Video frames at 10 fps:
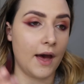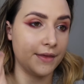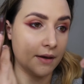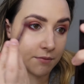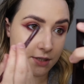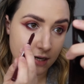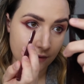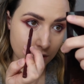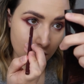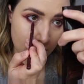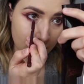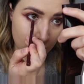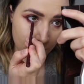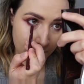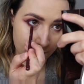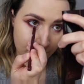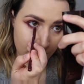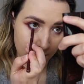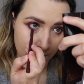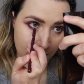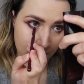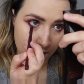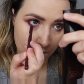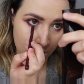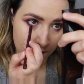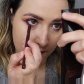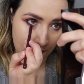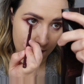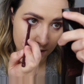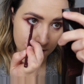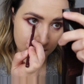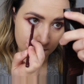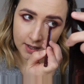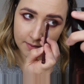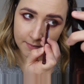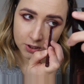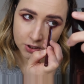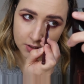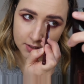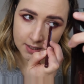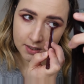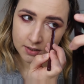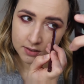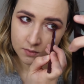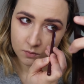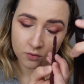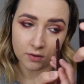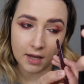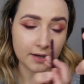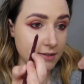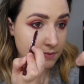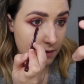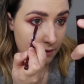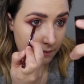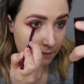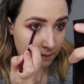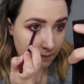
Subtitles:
I think I'm just going to have to go a little bit further in with that. And I'm actually going to take it into the waterline as well.